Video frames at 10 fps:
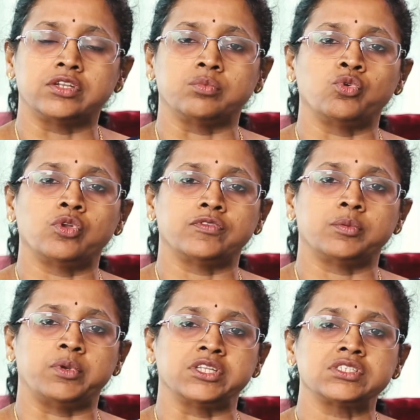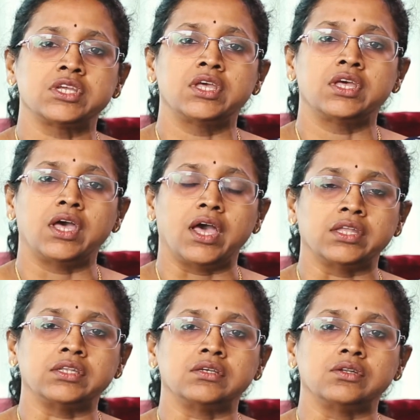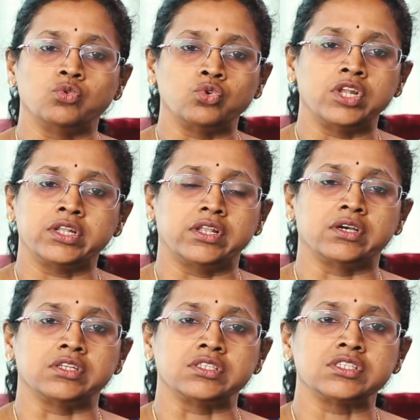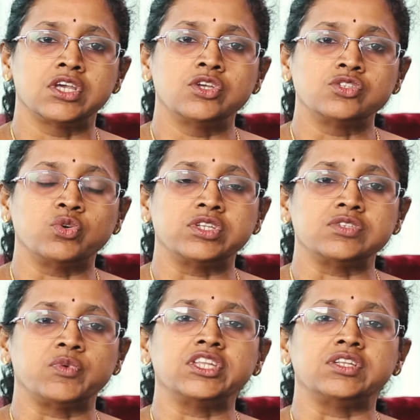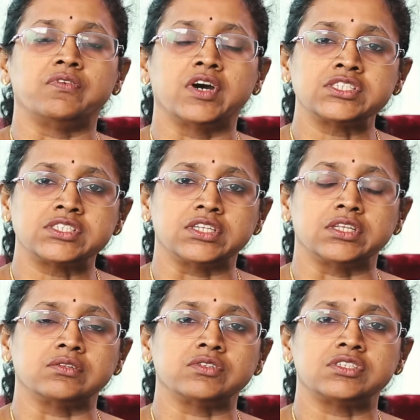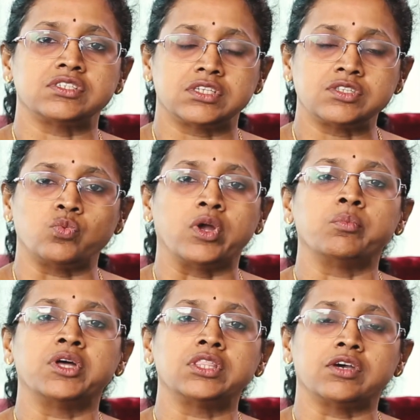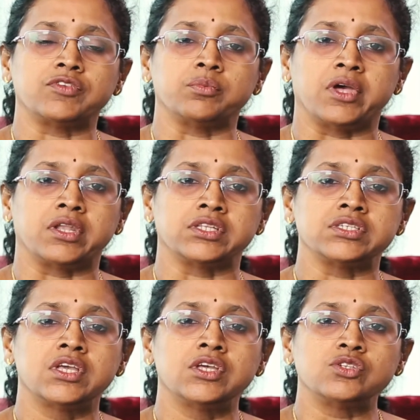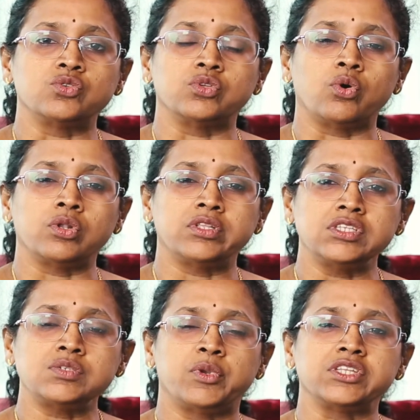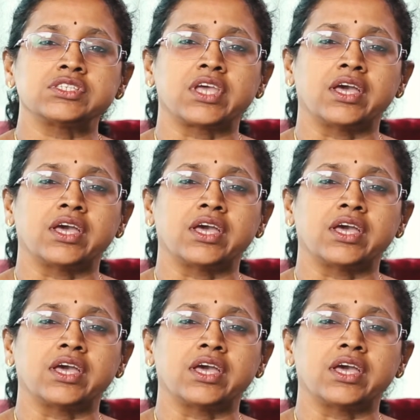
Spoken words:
removal of the breast and nodal clearance. So it is very devastating. This is just 1 month after marriage. So all these breast